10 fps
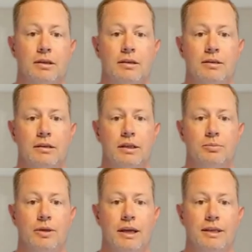So let's
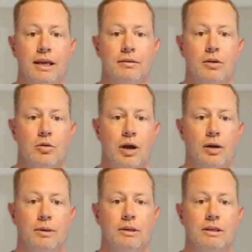break down the core
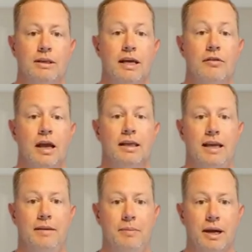elements that
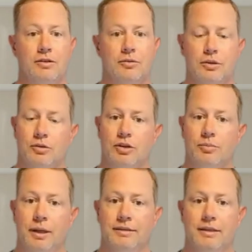directly impact your
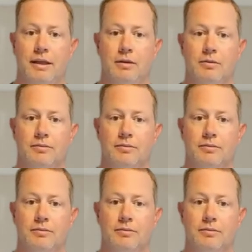YouTube SEO.